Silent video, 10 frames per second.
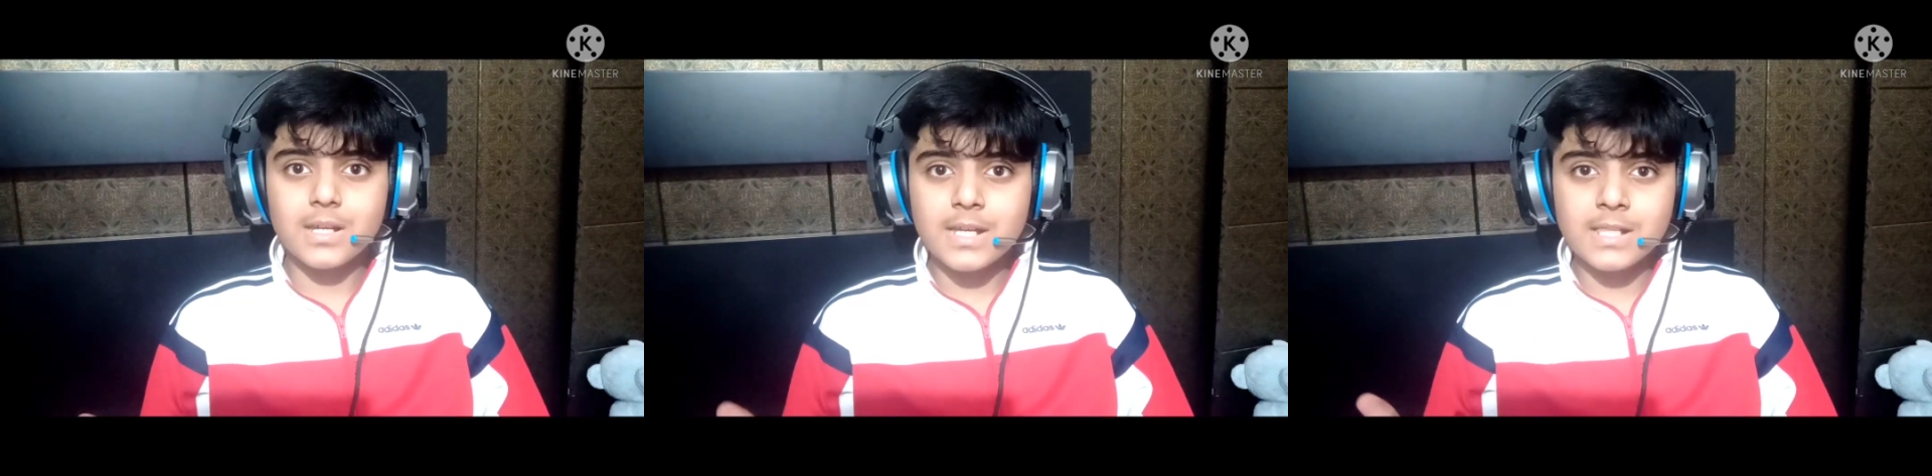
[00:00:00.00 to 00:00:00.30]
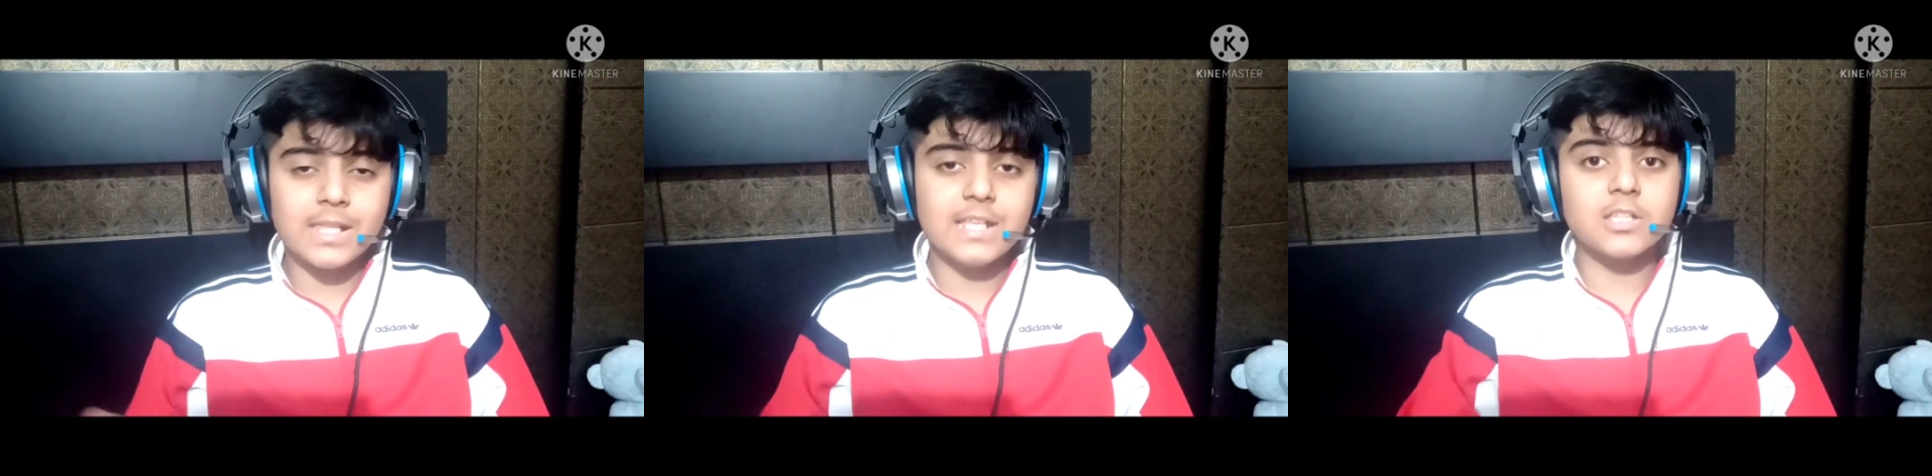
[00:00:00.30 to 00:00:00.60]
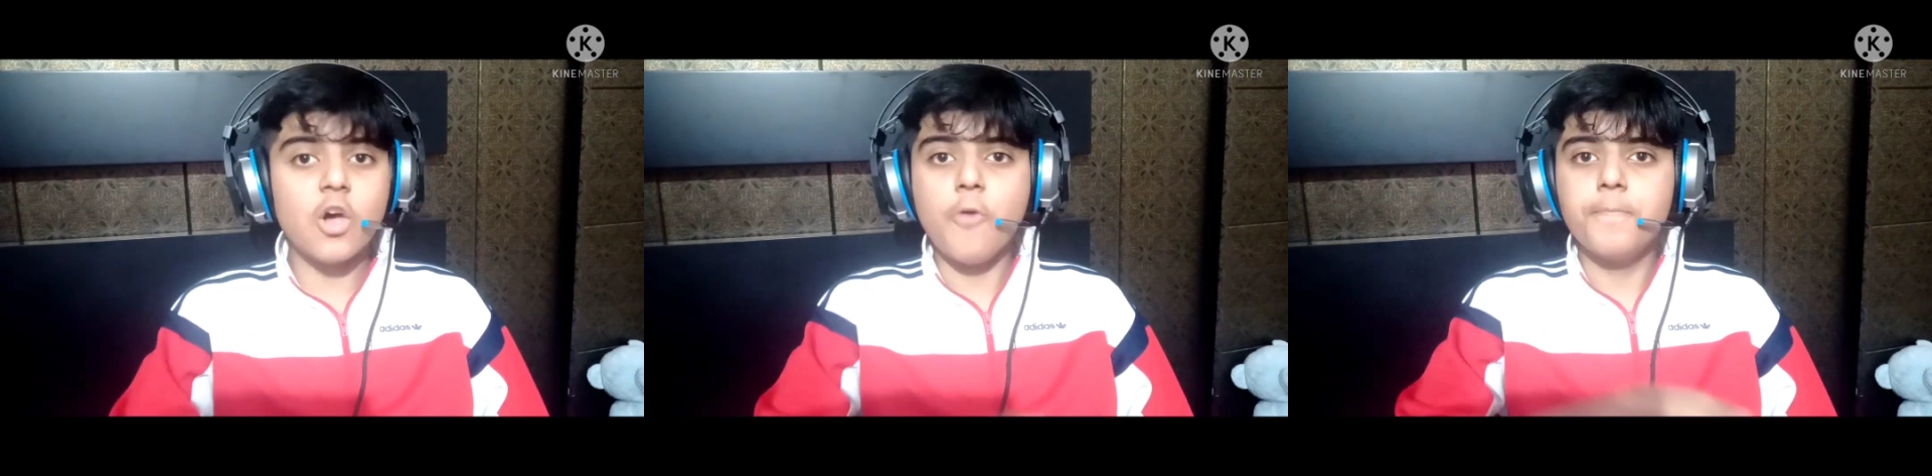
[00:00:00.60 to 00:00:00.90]
in
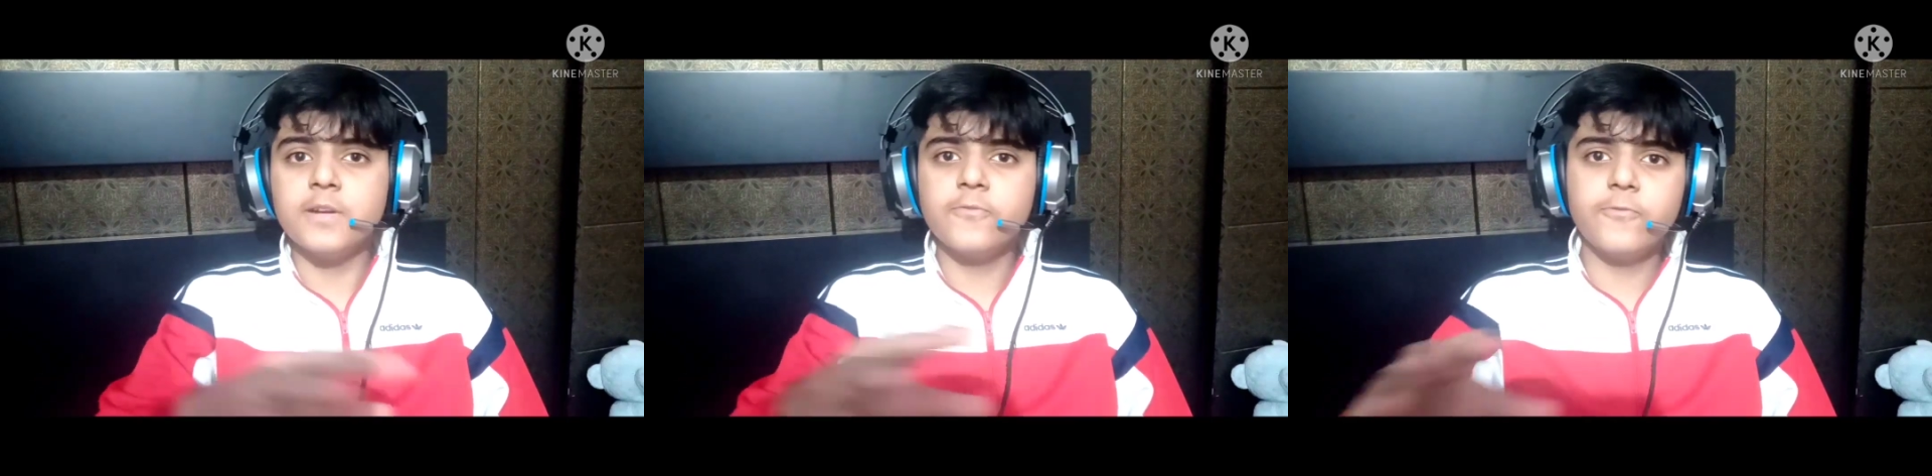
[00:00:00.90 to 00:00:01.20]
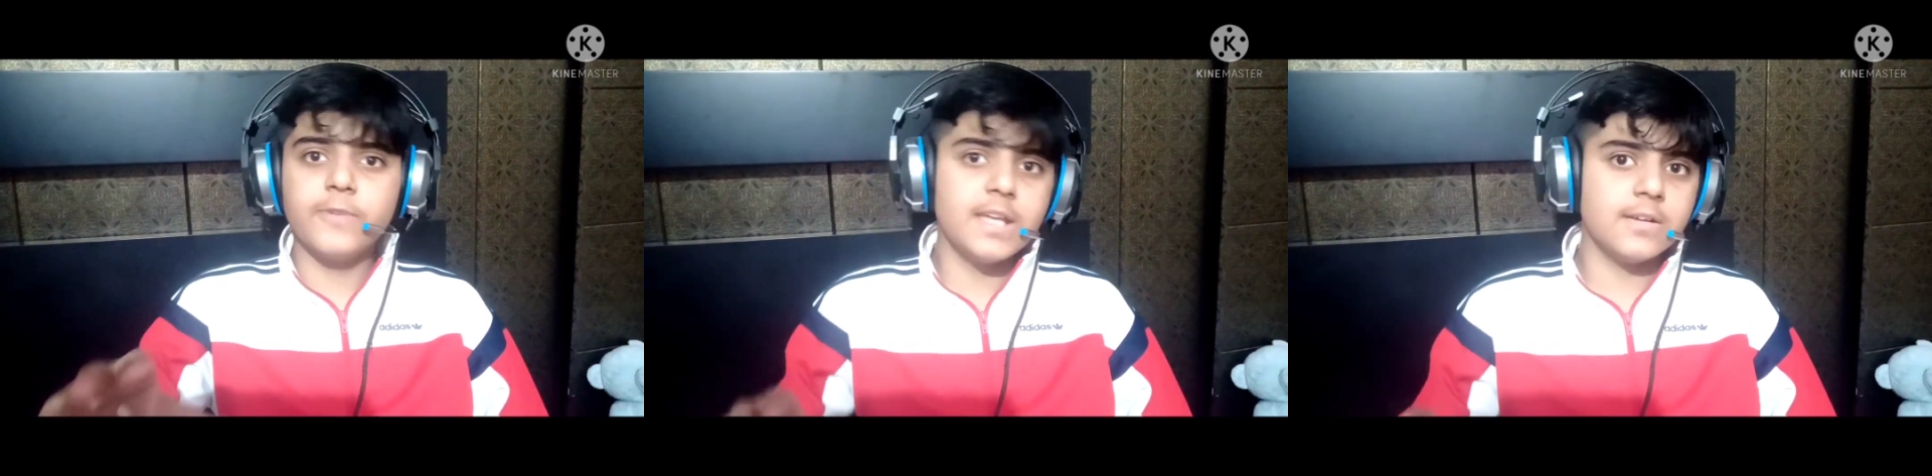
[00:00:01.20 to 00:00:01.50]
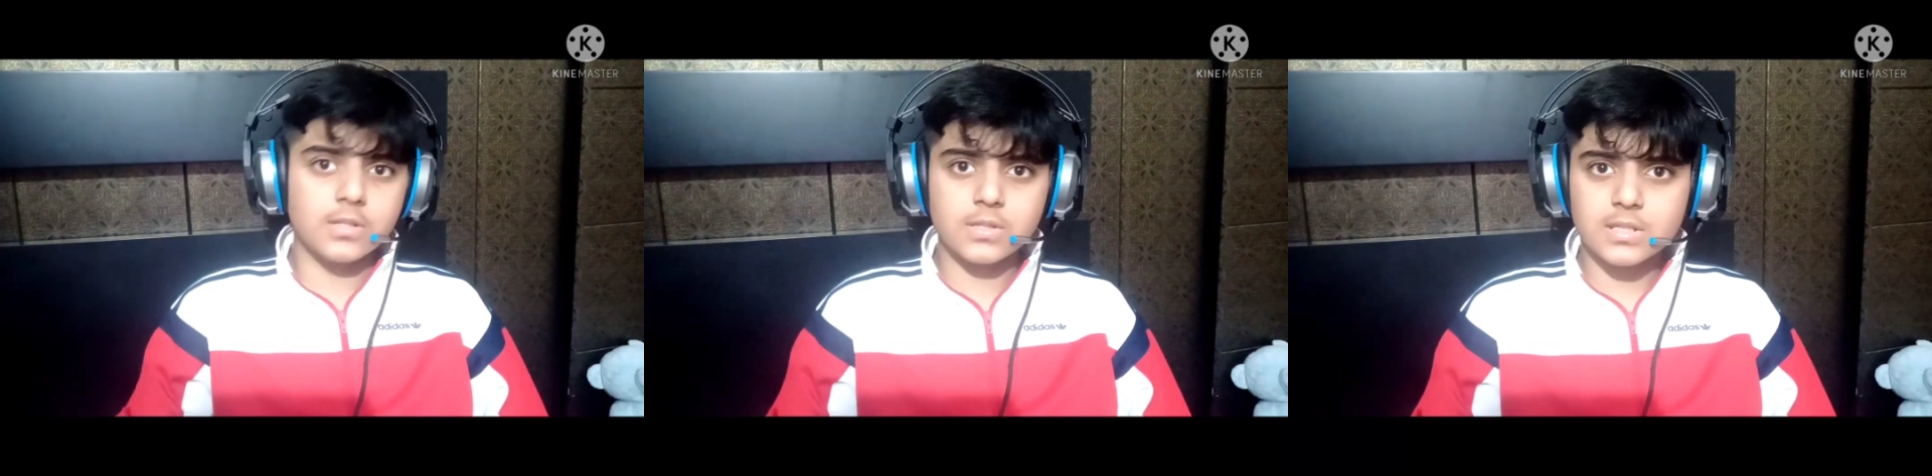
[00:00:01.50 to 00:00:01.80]
these open
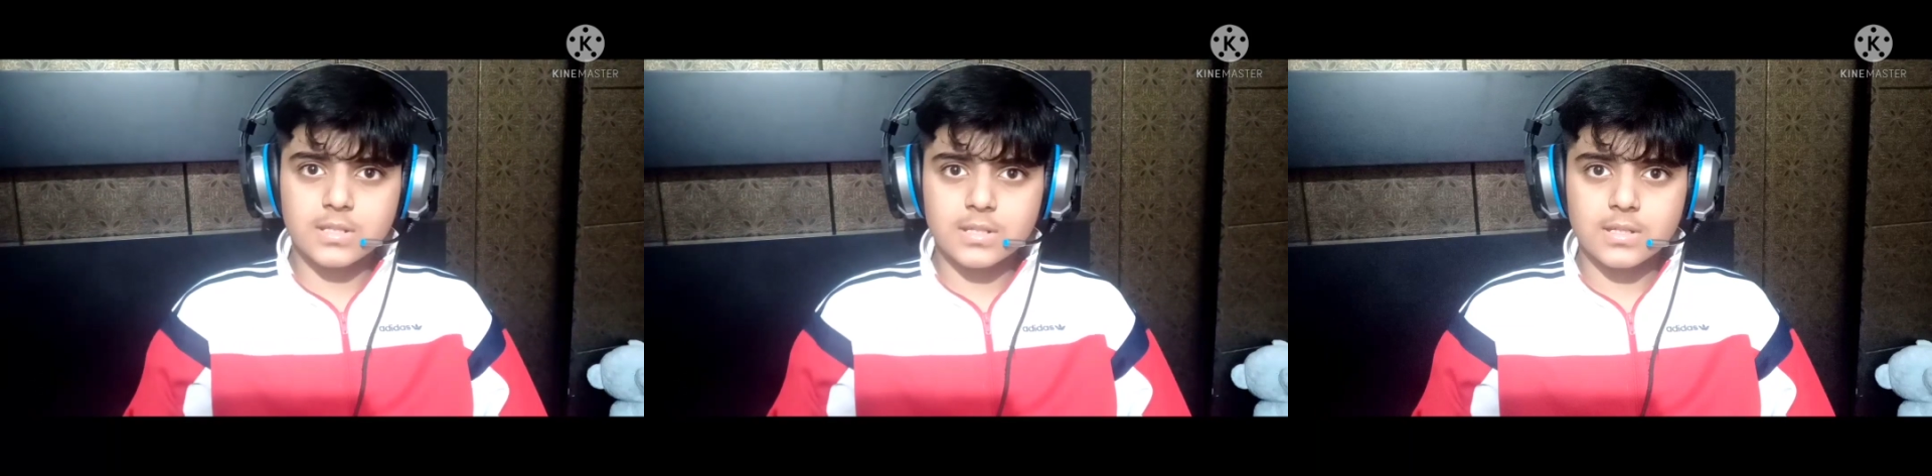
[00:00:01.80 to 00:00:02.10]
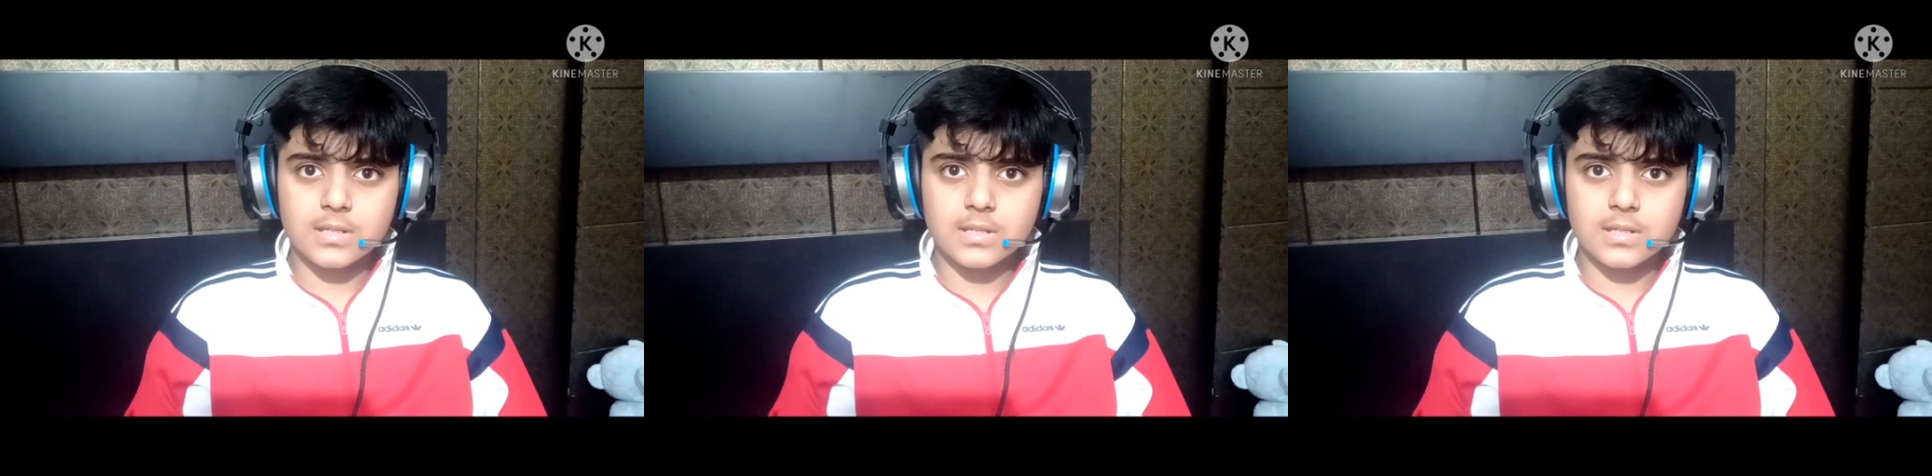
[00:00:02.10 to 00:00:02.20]
fields.